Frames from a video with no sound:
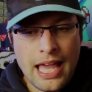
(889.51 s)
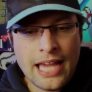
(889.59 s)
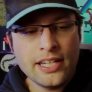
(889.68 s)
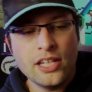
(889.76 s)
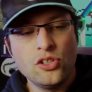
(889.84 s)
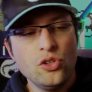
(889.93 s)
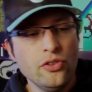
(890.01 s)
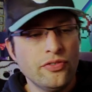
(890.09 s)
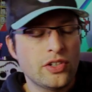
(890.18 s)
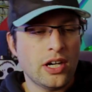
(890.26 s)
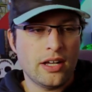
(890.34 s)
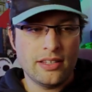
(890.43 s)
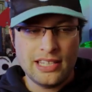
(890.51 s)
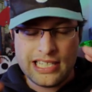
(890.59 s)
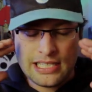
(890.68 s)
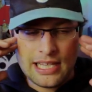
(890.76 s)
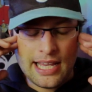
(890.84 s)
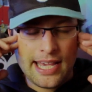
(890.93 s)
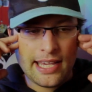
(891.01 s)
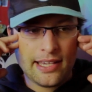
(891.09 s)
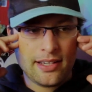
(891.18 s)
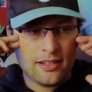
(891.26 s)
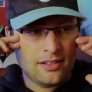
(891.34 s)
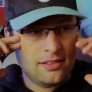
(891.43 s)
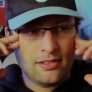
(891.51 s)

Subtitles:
And then you've got this, like...